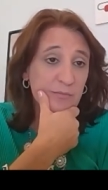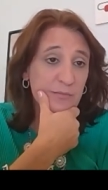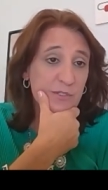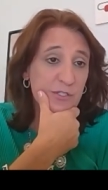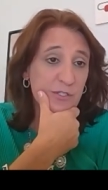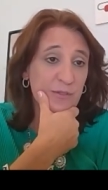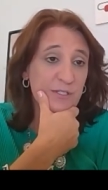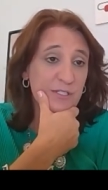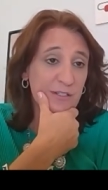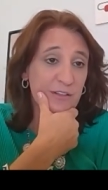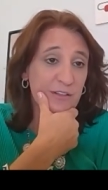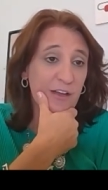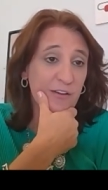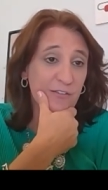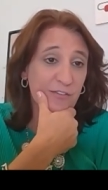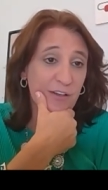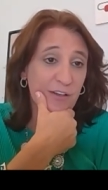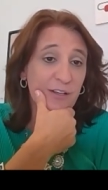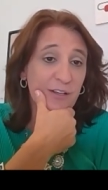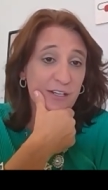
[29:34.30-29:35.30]
So right. it's a lot of
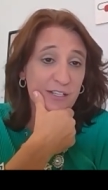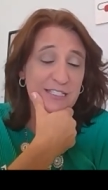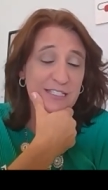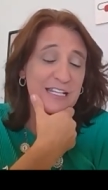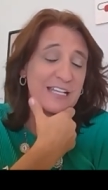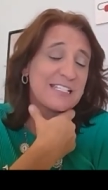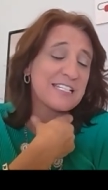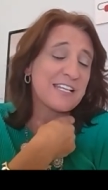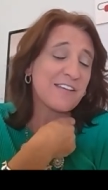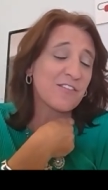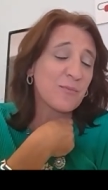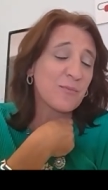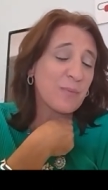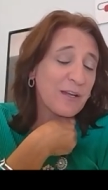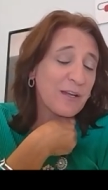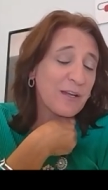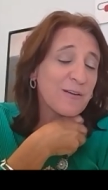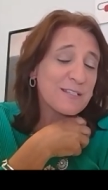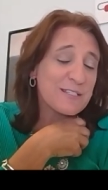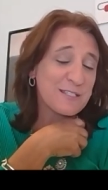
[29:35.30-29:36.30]
fun. And it's nice to have the
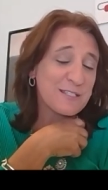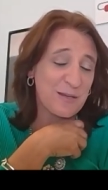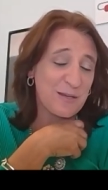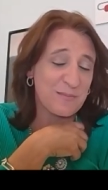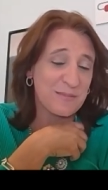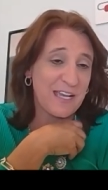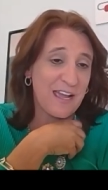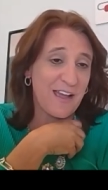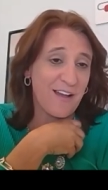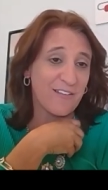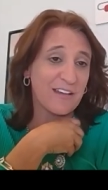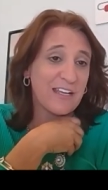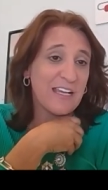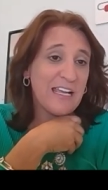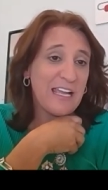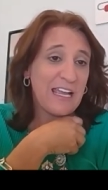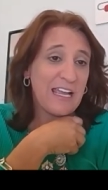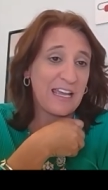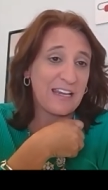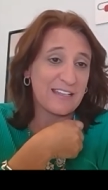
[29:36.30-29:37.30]
parents come down
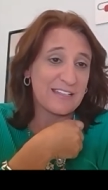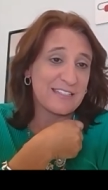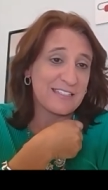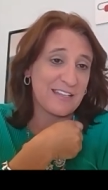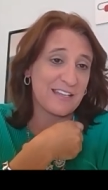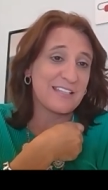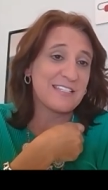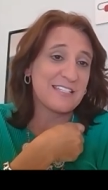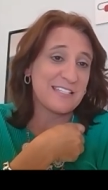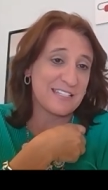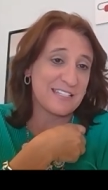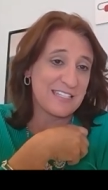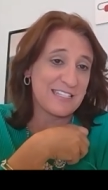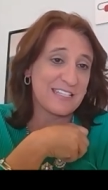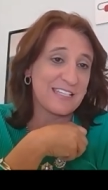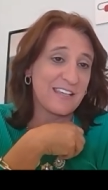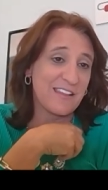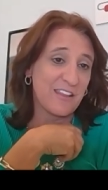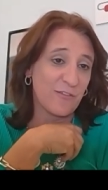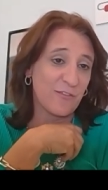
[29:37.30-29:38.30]
and it's nice to
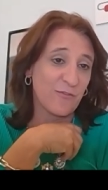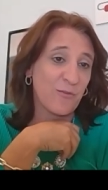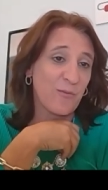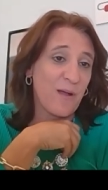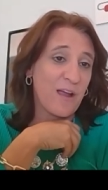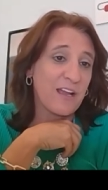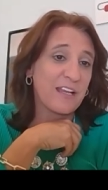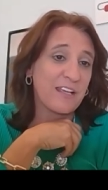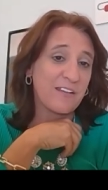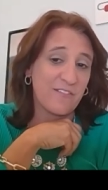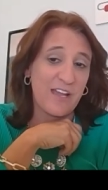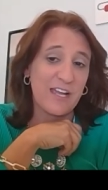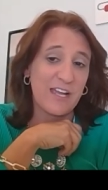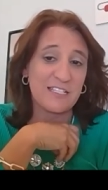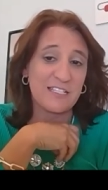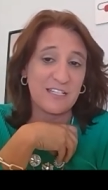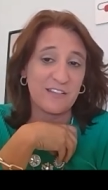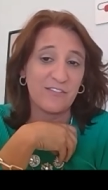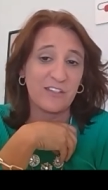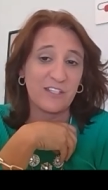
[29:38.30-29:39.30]
see the variety of
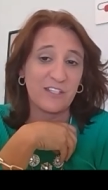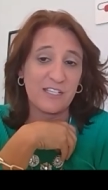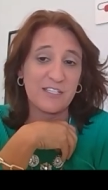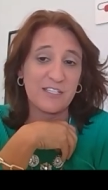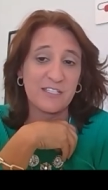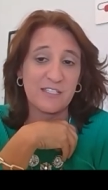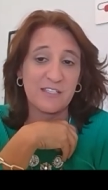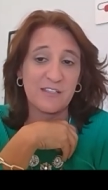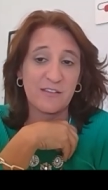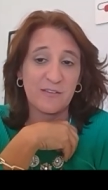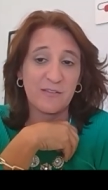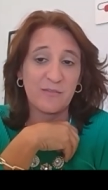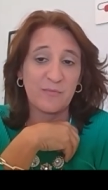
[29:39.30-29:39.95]
activities.